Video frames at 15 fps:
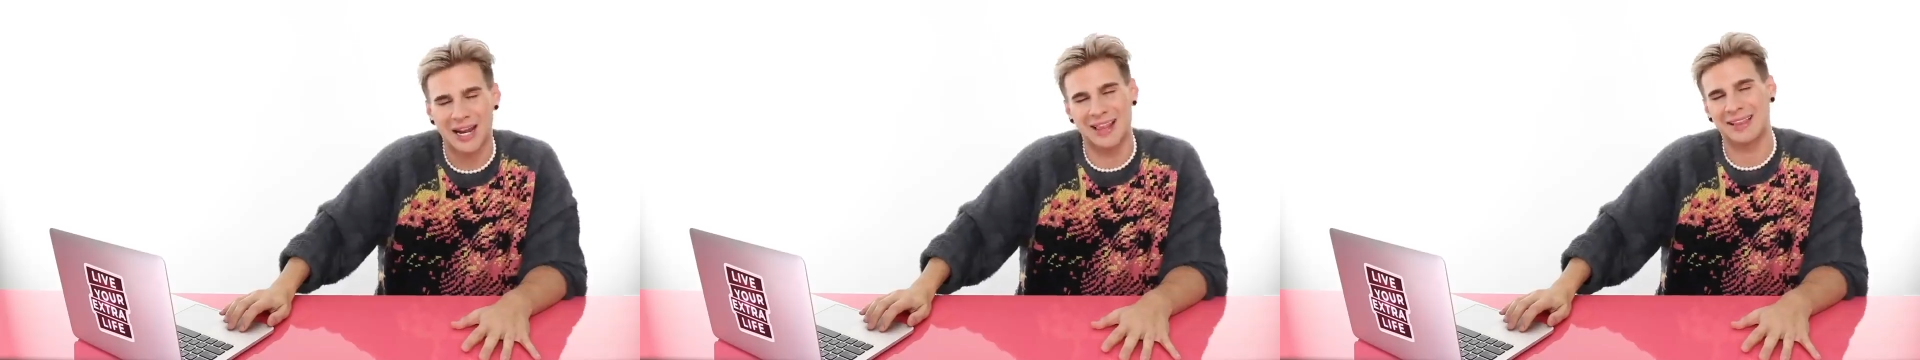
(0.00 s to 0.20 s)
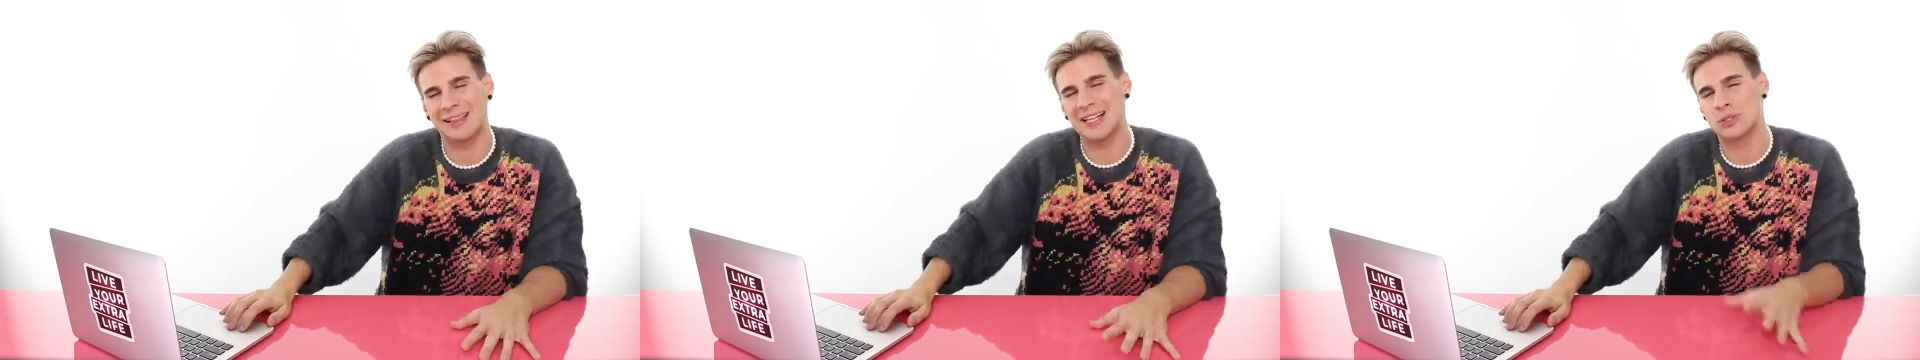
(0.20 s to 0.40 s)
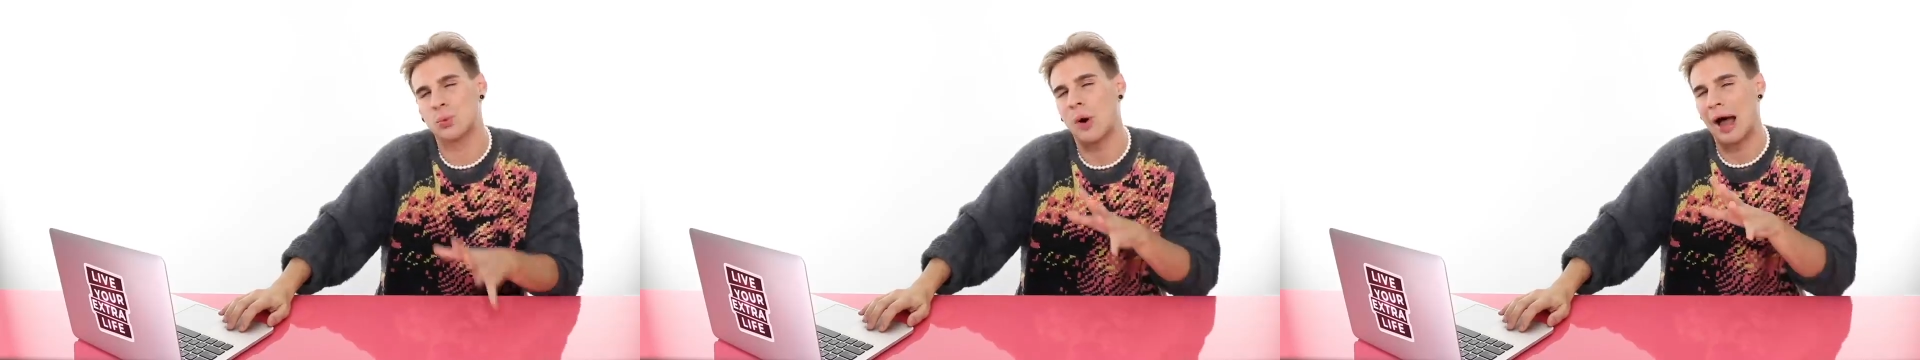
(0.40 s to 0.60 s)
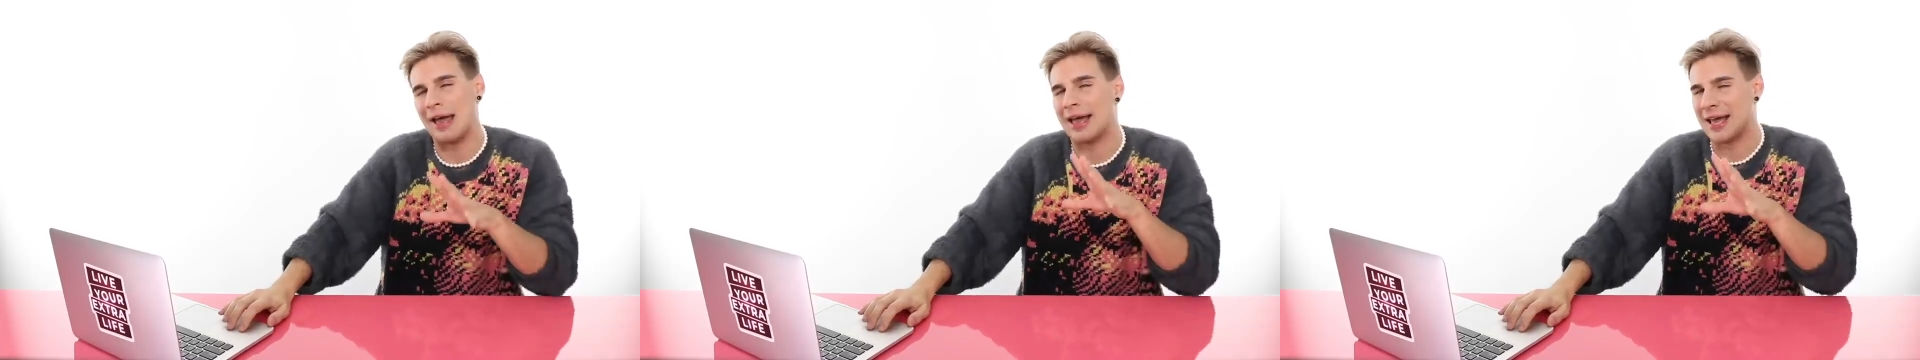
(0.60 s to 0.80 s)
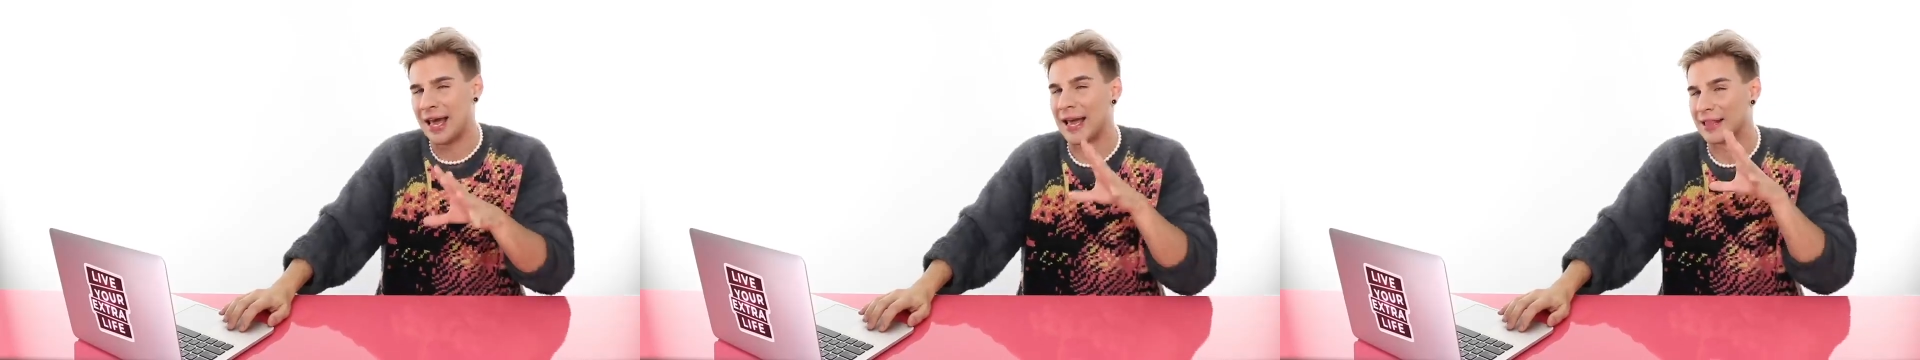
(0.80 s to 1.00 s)
And I think that's why I
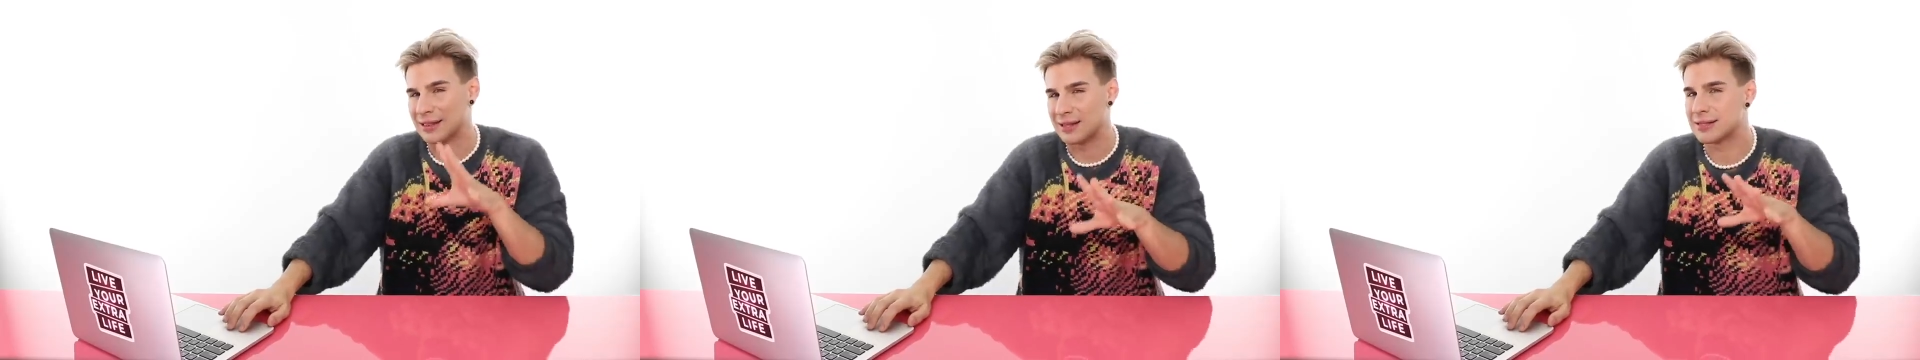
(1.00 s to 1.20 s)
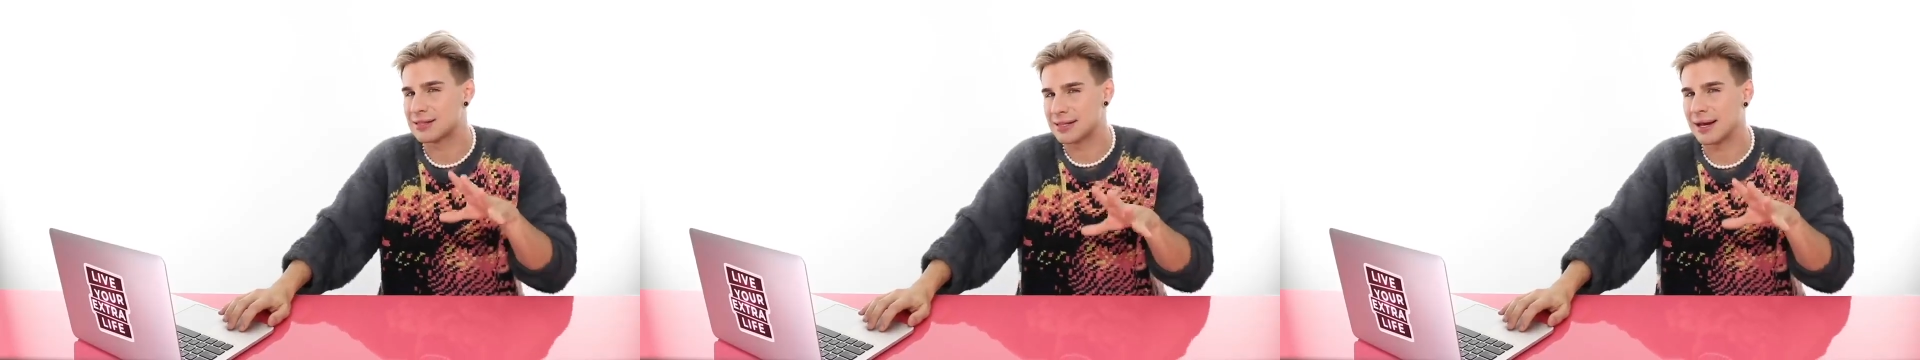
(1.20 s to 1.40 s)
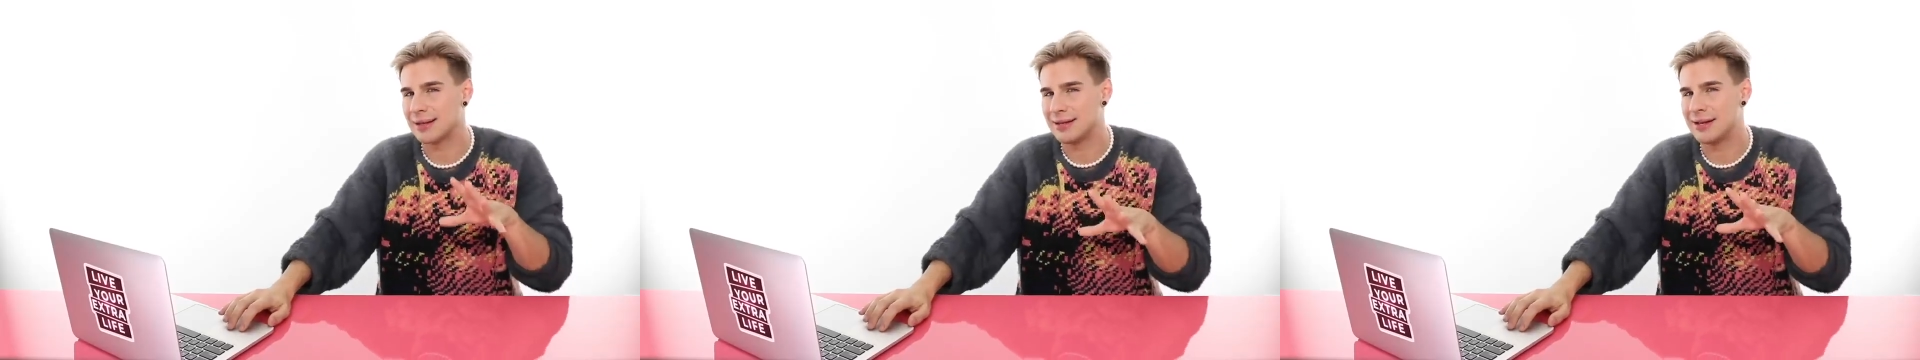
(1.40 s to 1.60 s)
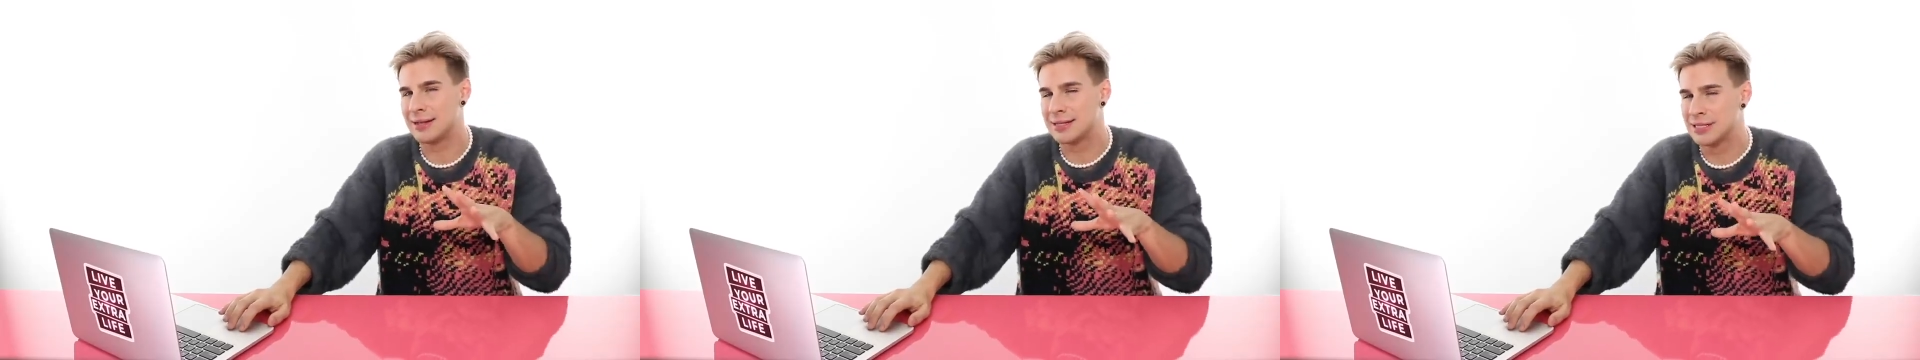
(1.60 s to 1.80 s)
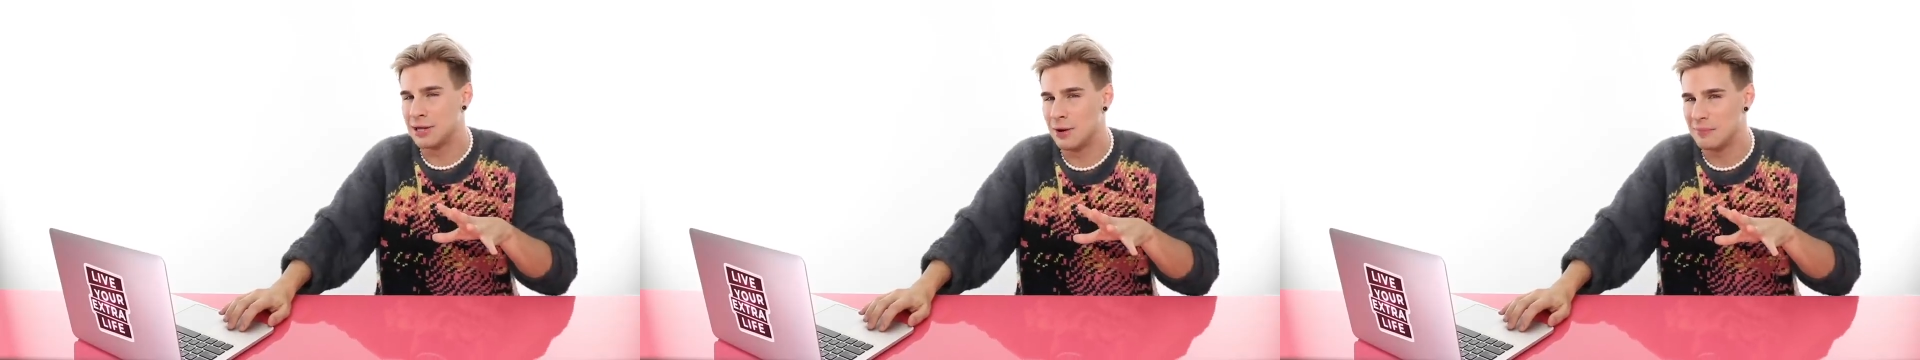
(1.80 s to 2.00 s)
hate this technique
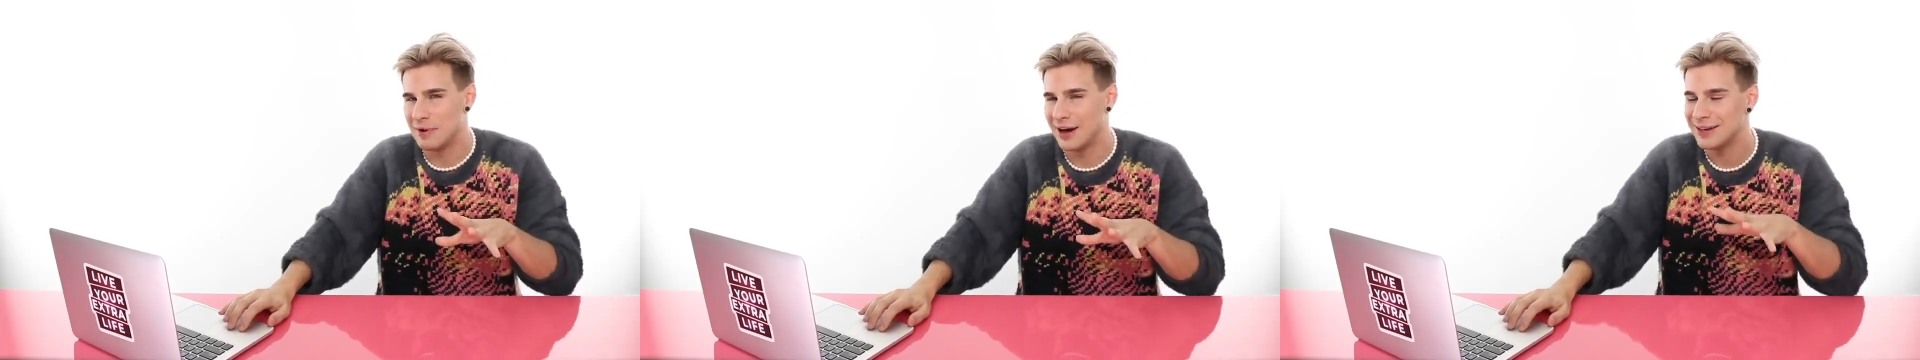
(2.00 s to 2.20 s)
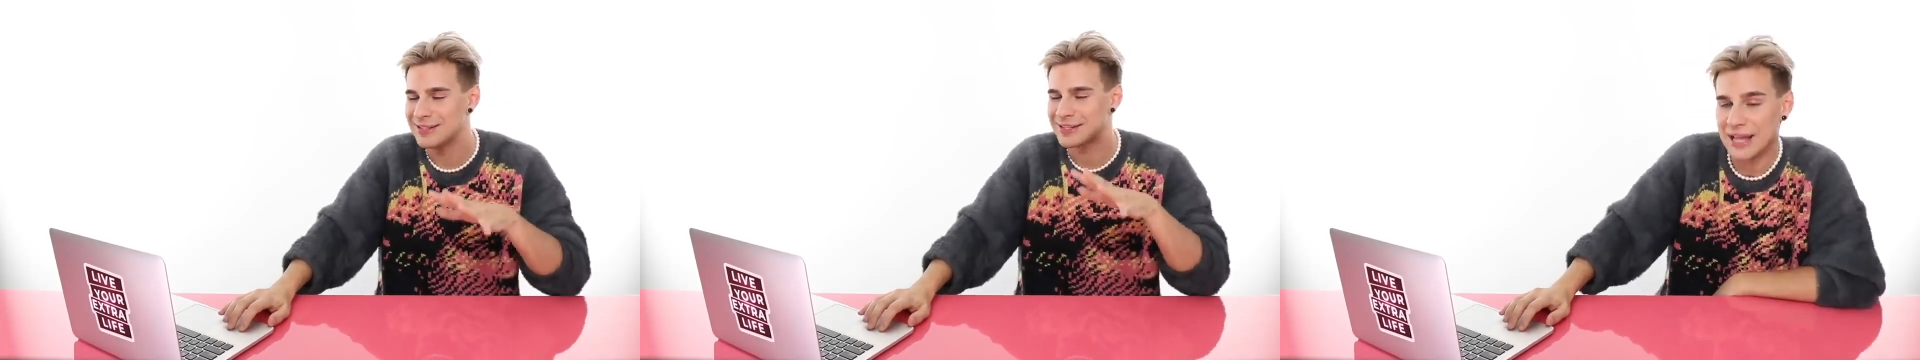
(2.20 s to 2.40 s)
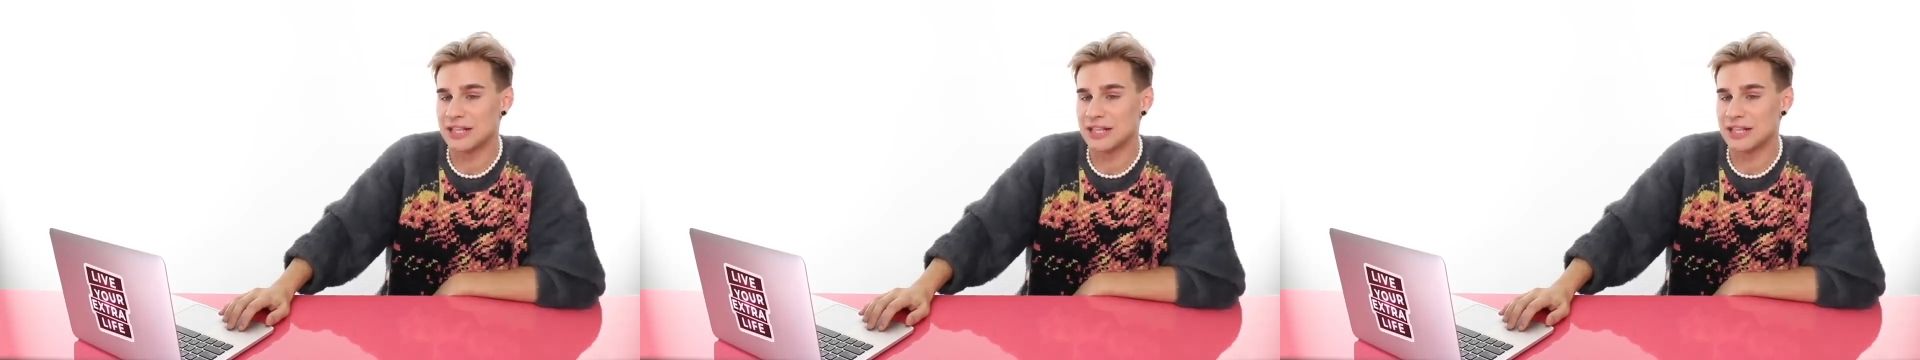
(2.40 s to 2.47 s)
so much.